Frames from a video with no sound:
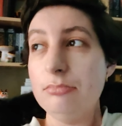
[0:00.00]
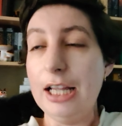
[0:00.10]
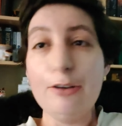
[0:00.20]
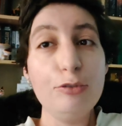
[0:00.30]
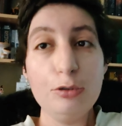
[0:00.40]

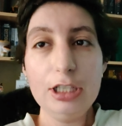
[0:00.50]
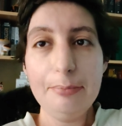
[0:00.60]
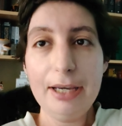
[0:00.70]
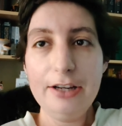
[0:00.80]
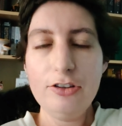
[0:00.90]
like
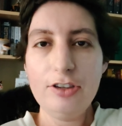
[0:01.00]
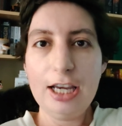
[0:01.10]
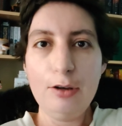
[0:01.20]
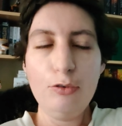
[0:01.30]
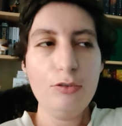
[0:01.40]
40 pages
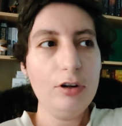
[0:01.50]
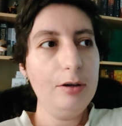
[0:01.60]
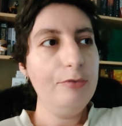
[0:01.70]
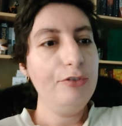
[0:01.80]
out from